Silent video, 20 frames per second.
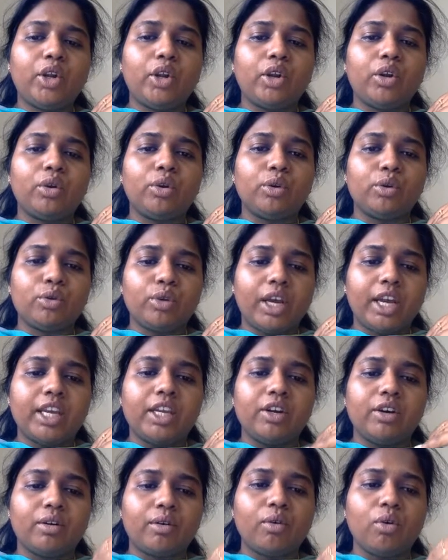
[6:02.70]
to
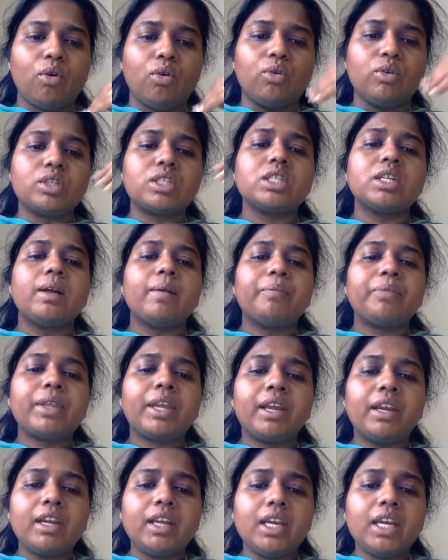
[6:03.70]
9 rows,
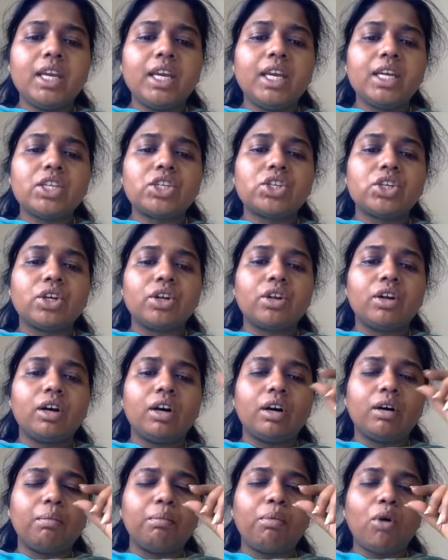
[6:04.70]
and each
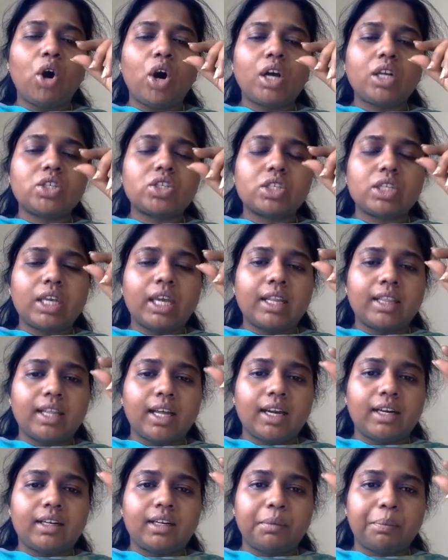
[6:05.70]
box in
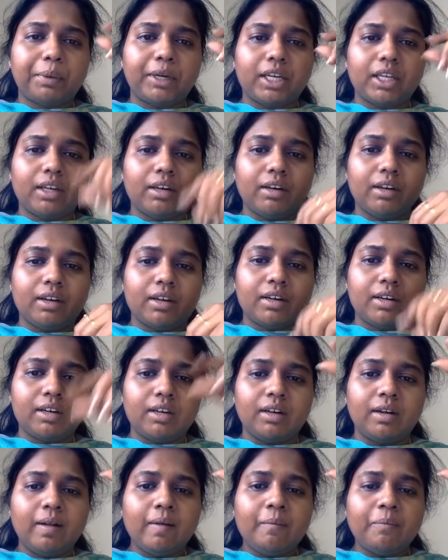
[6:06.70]
that
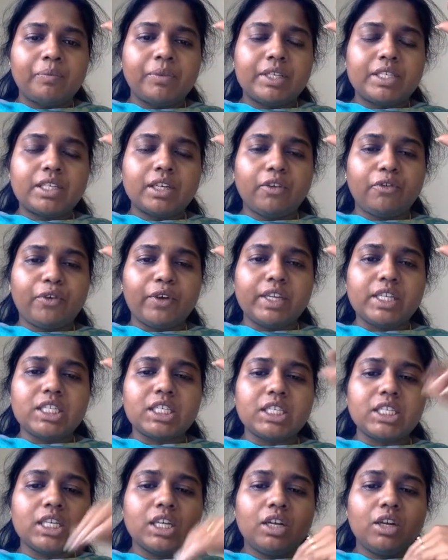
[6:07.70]
particular
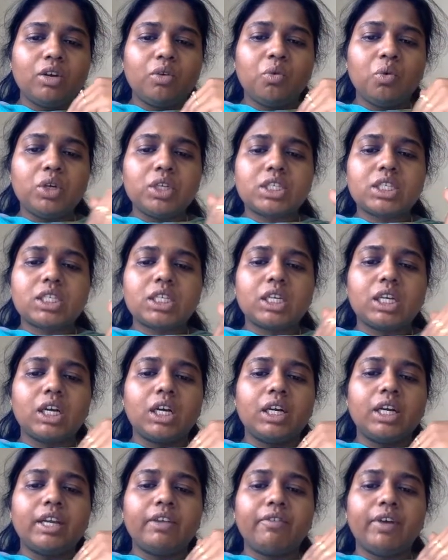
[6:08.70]
surface was
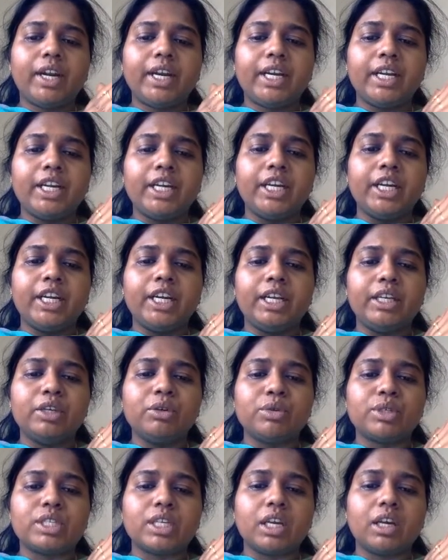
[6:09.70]
divided
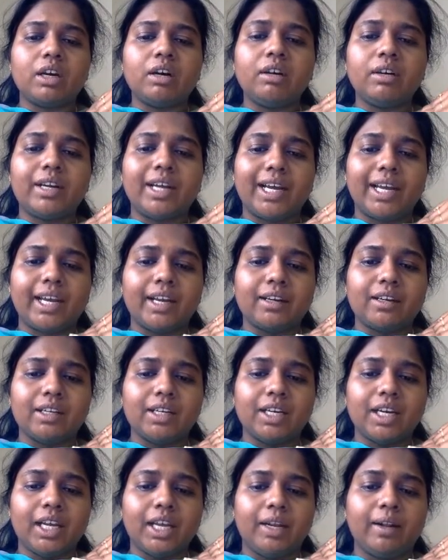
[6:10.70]
using a diagonal
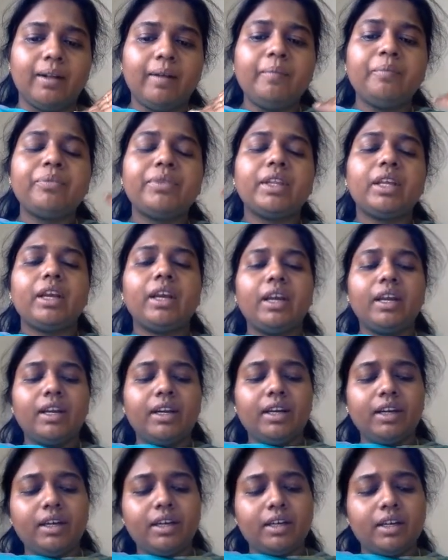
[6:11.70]
line.
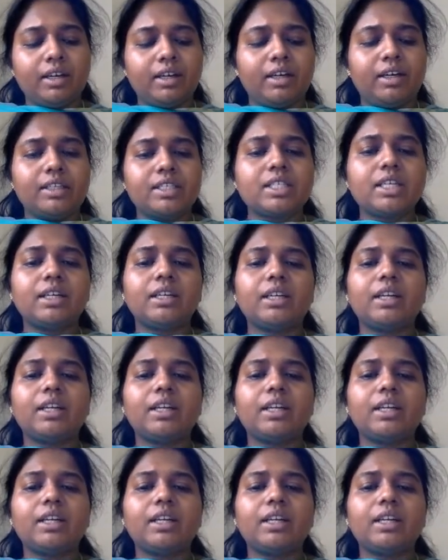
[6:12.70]
And certain